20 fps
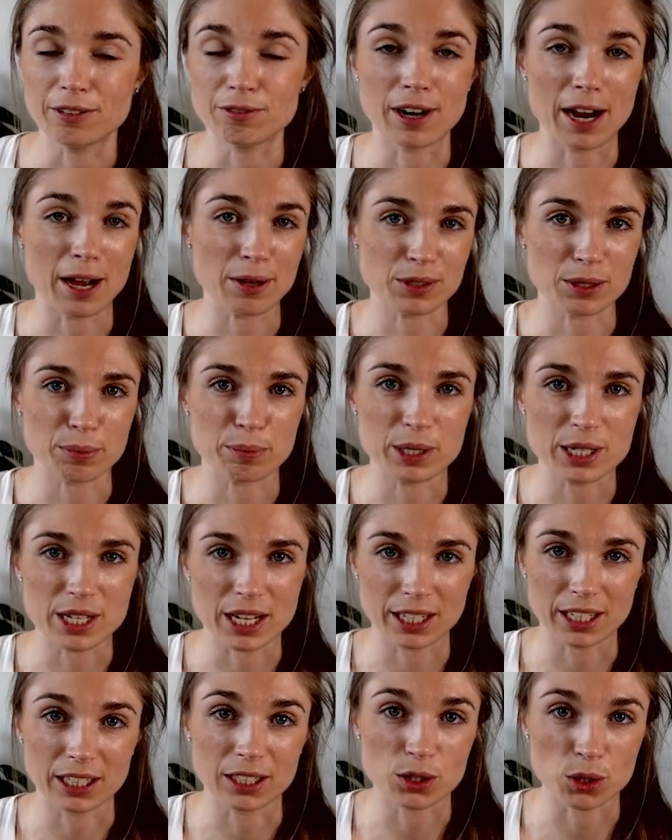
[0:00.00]
around a
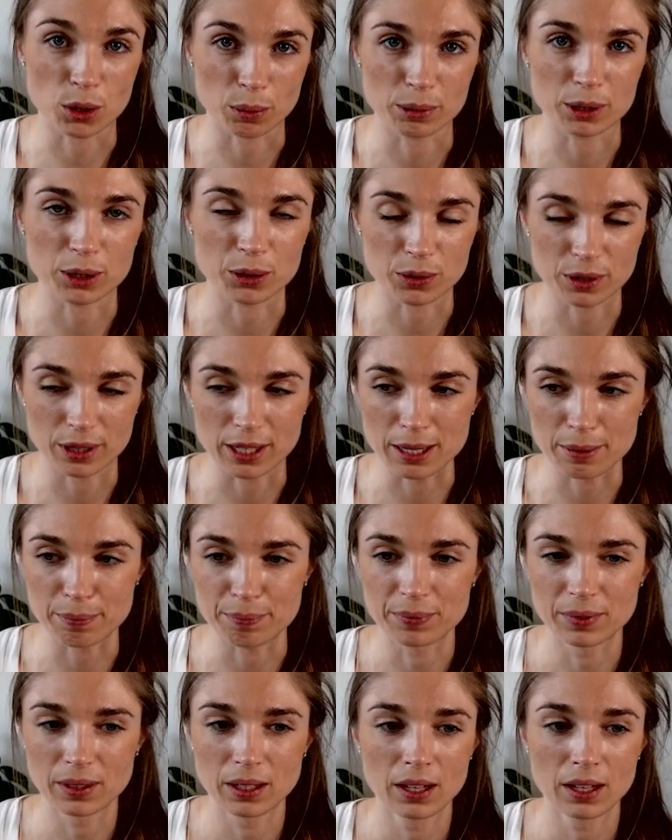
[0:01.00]
particular topic or theme.